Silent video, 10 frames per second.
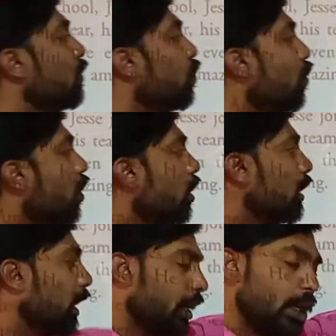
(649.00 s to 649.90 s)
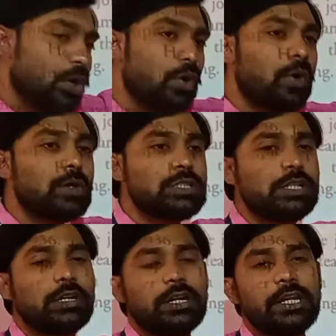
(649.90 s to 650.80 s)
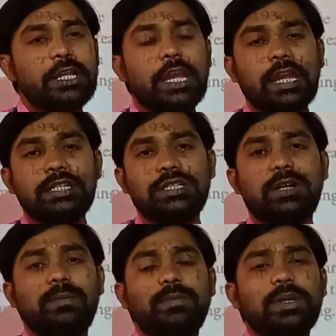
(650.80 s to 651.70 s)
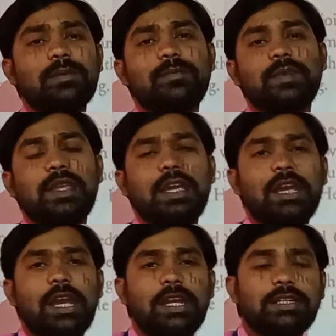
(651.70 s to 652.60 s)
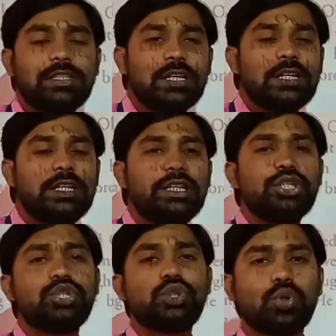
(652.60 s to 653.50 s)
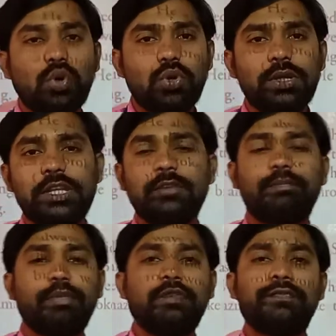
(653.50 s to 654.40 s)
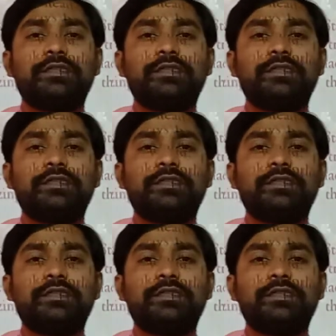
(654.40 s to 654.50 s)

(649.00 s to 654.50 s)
world records in running and jumping. And here he showed, he proved